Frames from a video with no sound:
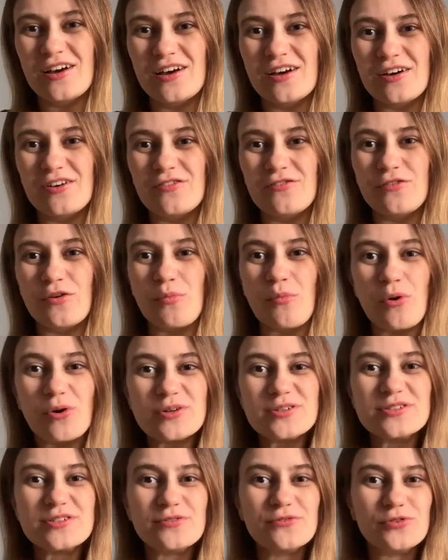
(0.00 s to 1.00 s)
For most
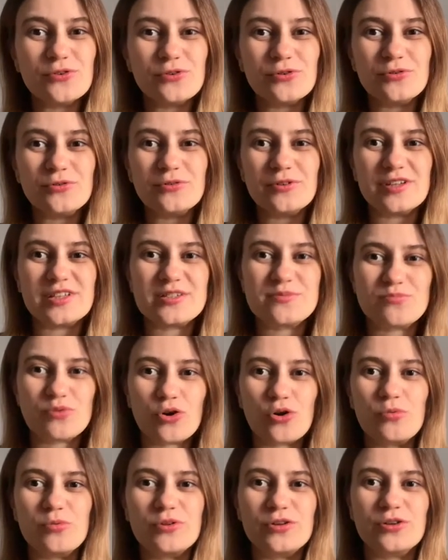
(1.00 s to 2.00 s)
of you, it's
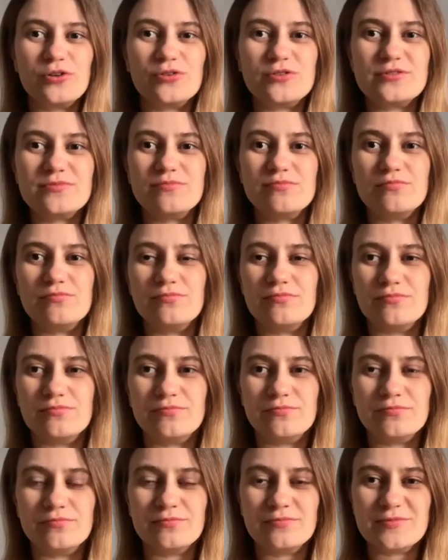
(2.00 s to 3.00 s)
probably your
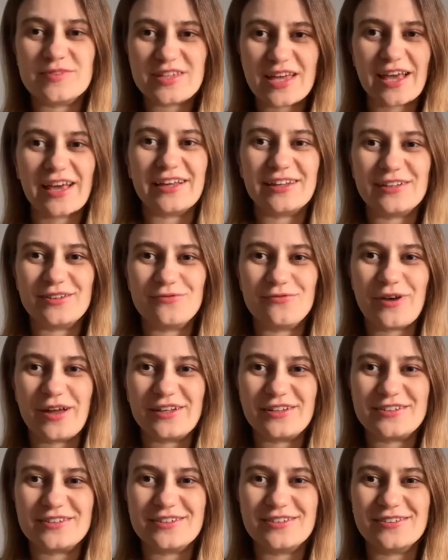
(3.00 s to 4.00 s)
second event,
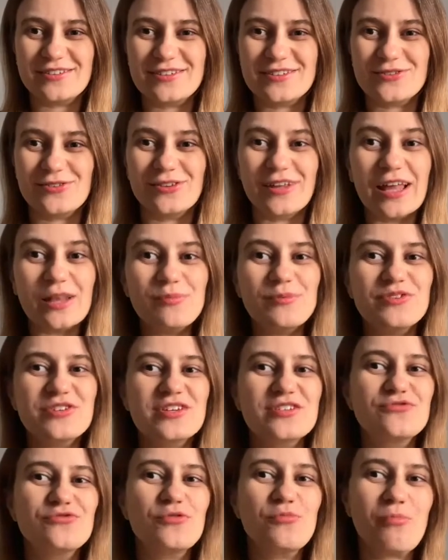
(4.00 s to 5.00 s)
so let me just
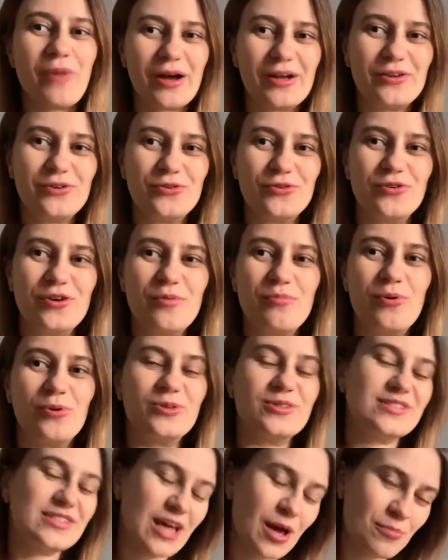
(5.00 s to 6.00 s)
remind you about
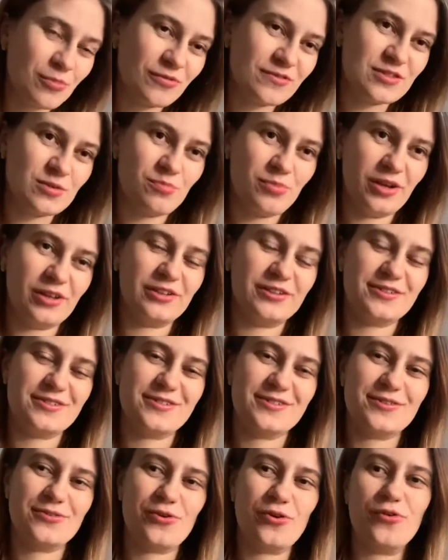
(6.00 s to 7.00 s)
some of the pillars
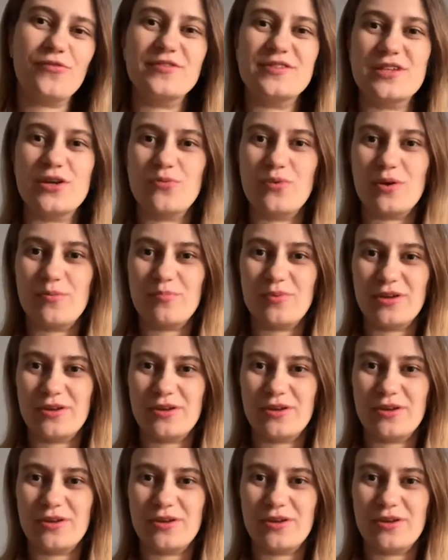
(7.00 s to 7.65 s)
of the EYP.